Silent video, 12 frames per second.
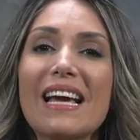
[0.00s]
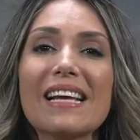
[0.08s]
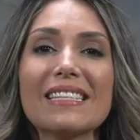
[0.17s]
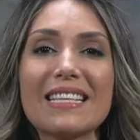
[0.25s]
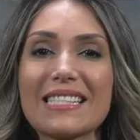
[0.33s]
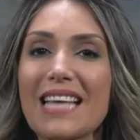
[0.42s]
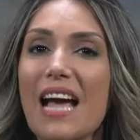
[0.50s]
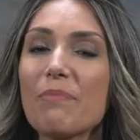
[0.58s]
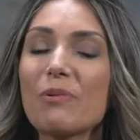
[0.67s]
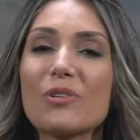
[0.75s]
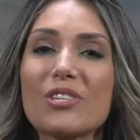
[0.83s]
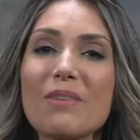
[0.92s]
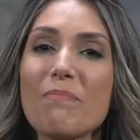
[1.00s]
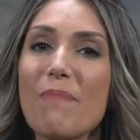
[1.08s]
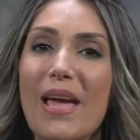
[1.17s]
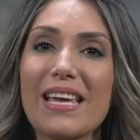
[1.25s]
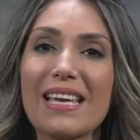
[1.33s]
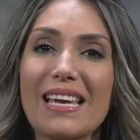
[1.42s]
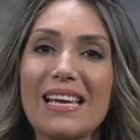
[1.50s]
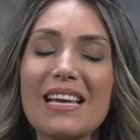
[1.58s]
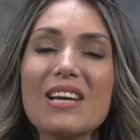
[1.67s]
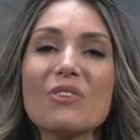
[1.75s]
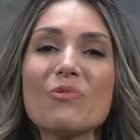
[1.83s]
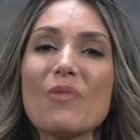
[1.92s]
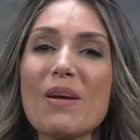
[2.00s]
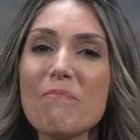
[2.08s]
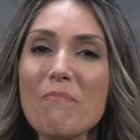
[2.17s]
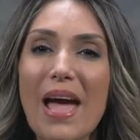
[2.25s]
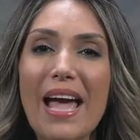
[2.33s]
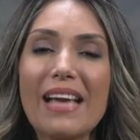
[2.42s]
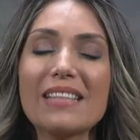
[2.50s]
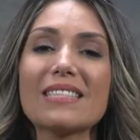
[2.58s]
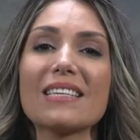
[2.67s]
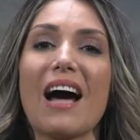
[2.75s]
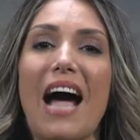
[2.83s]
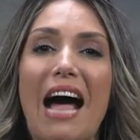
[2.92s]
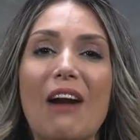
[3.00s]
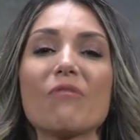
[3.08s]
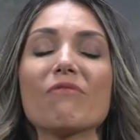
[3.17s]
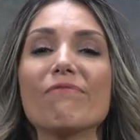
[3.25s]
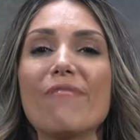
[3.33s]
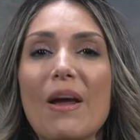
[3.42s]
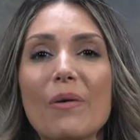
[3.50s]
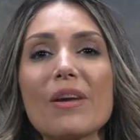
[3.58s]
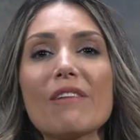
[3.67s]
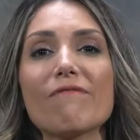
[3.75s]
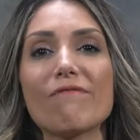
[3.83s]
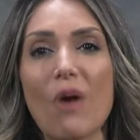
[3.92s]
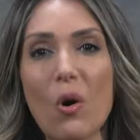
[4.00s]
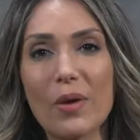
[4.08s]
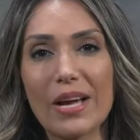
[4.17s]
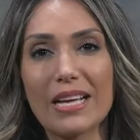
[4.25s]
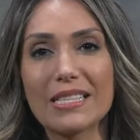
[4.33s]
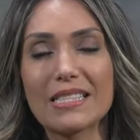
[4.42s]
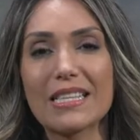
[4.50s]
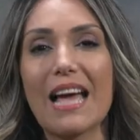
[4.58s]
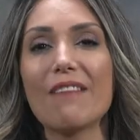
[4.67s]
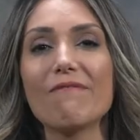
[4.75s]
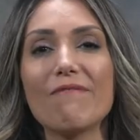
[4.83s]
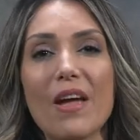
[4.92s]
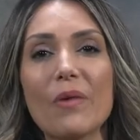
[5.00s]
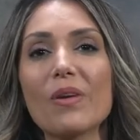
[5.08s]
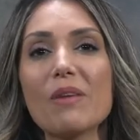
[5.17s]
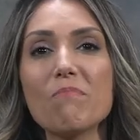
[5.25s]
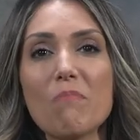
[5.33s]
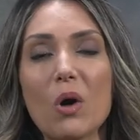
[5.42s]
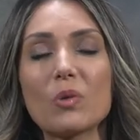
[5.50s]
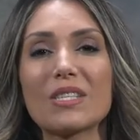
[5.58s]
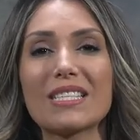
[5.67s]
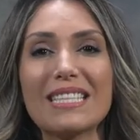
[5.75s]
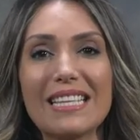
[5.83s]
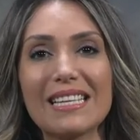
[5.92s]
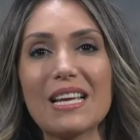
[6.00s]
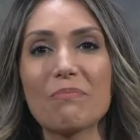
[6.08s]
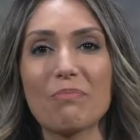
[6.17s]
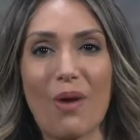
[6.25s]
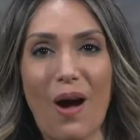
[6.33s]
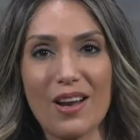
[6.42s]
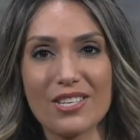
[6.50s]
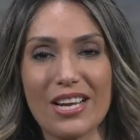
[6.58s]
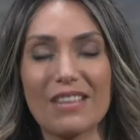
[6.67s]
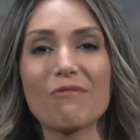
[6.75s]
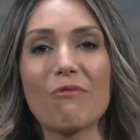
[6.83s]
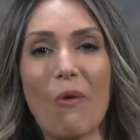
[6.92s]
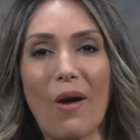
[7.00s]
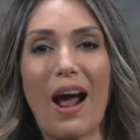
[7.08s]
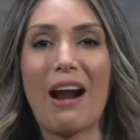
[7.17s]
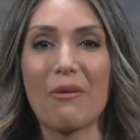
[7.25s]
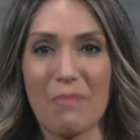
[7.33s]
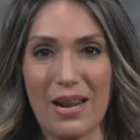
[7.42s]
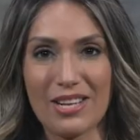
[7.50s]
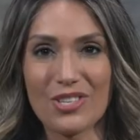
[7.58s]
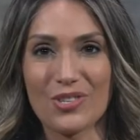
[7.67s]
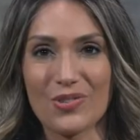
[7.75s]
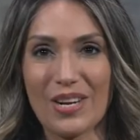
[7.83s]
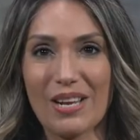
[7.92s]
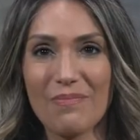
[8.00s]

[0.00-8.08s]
discipleship making remains our very focused and very most needed project for our ministry.